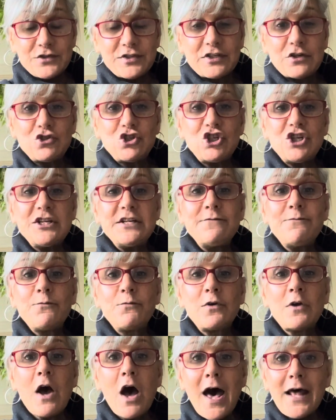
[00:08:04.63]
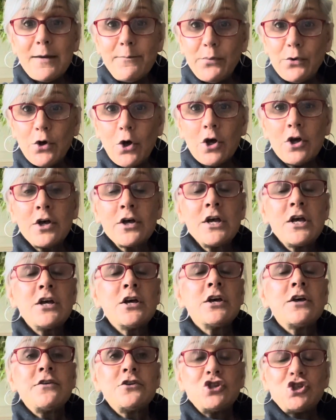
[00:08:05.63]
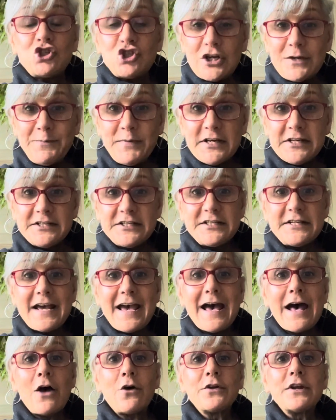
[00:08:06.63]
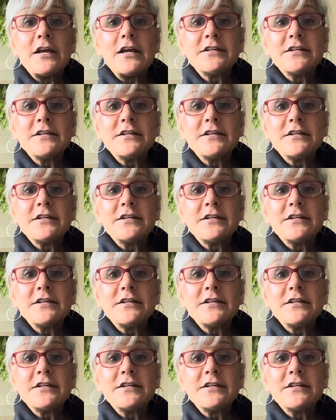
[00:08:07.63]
So she got a book, she picked it out.